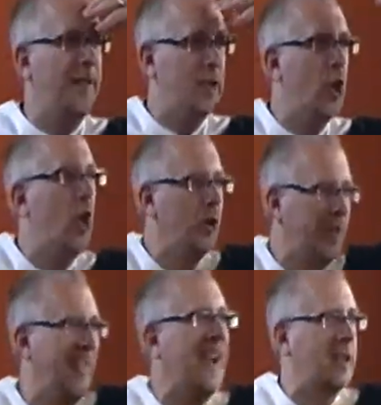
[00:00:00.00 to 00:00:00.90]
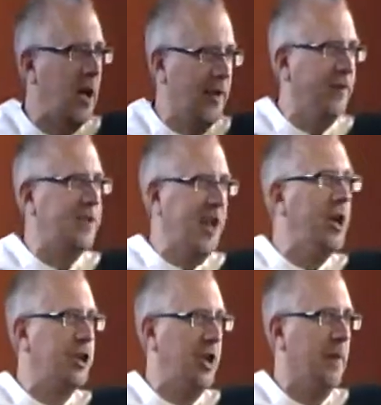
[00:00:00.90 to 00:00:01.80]
often go to that
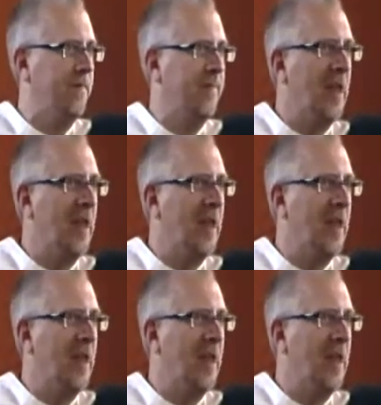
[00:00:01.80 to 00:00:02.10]
conversation.